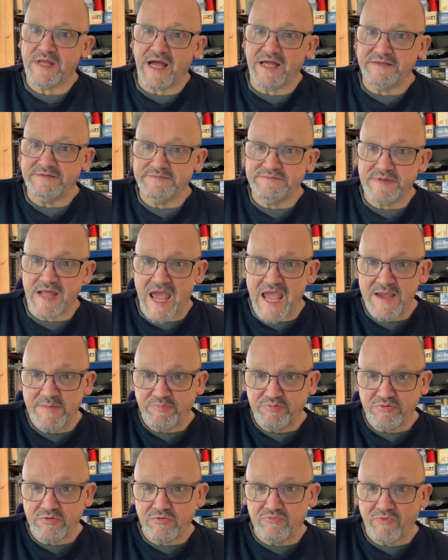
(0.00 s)
and
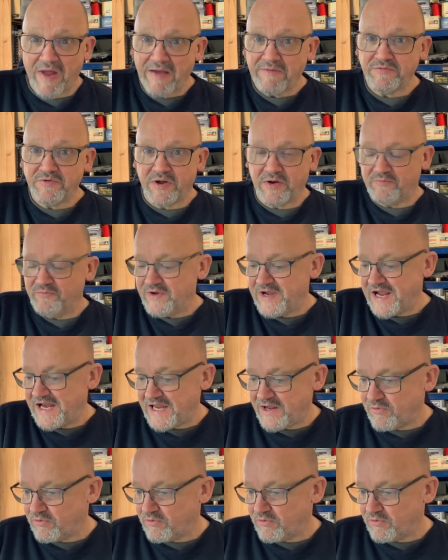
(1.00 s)
April roundup really,